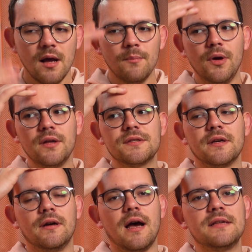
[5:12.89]
But
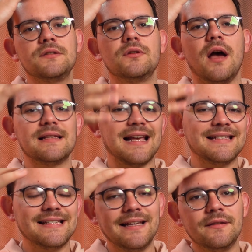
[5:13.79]
as I
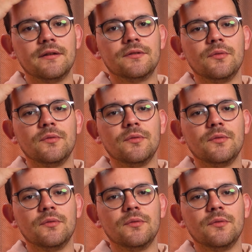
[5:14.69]
said,